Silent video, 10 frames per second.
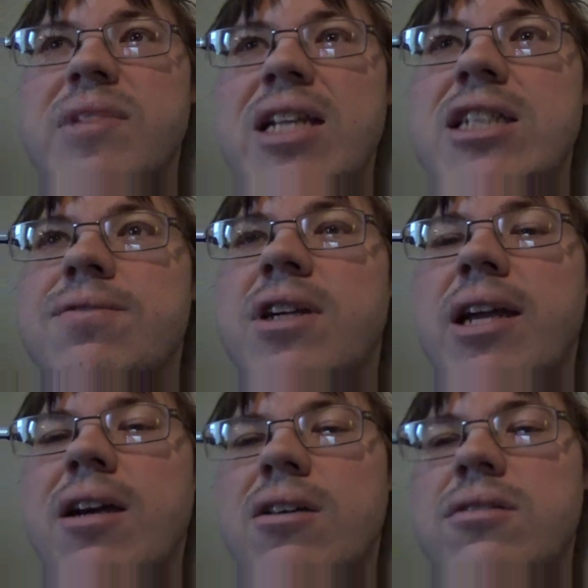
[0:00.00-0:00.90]
that's it for
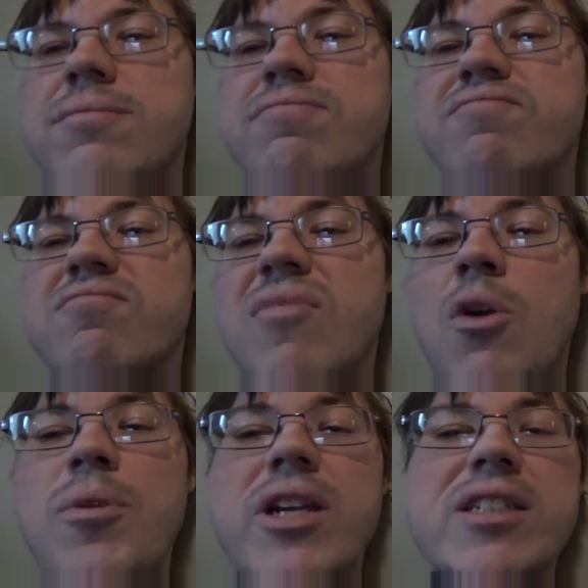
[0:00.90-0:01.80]
now.
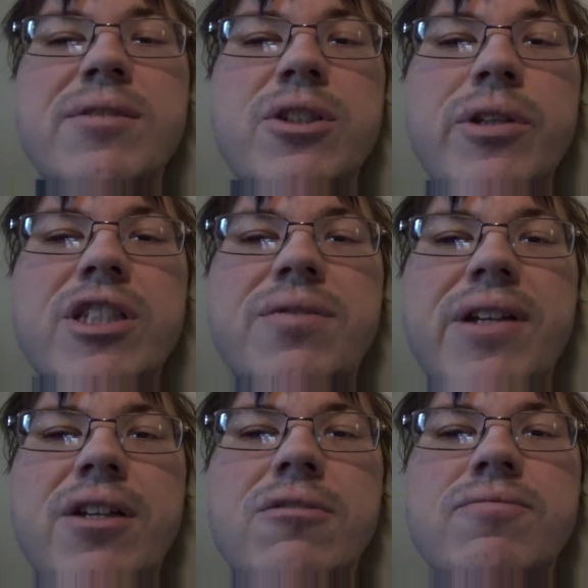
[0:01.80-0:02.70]
Hope you guys have enjoyed this
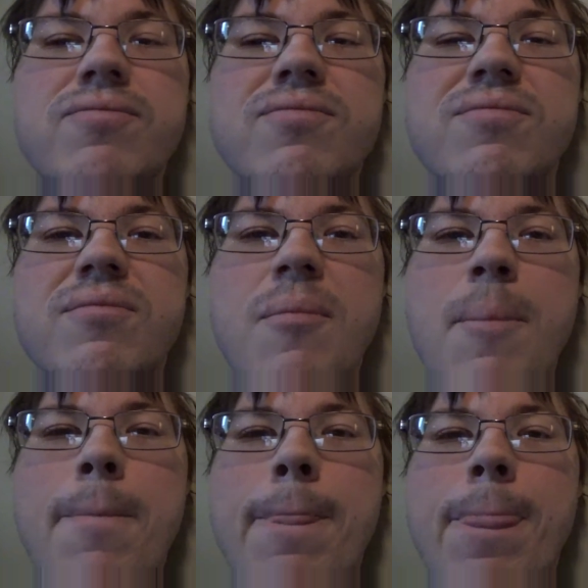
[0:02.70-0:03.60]
video.
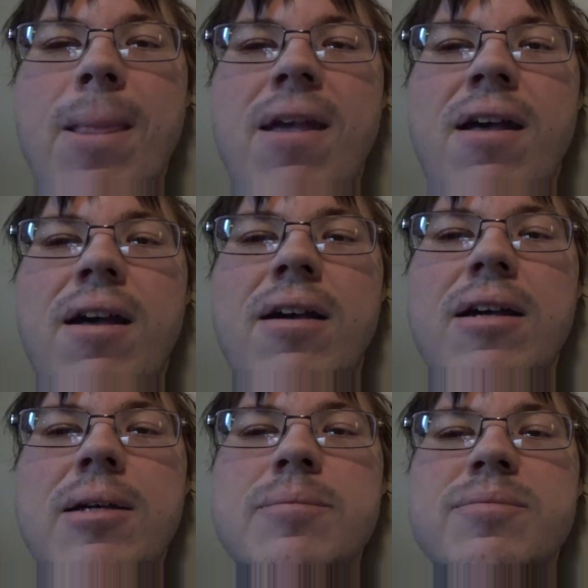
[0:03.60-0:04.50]

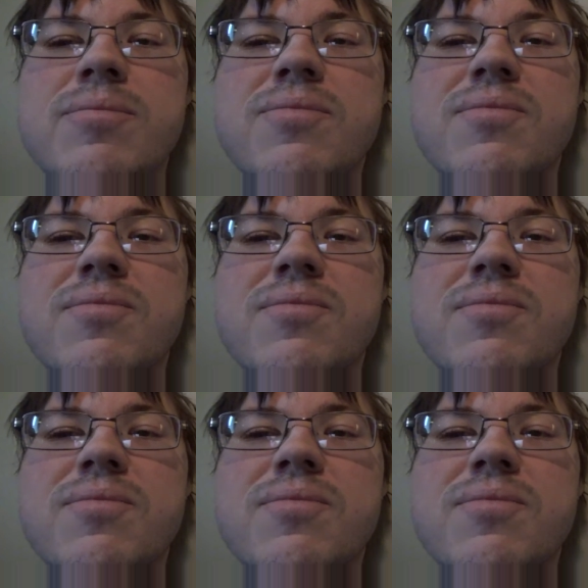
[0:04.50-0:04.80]
Um,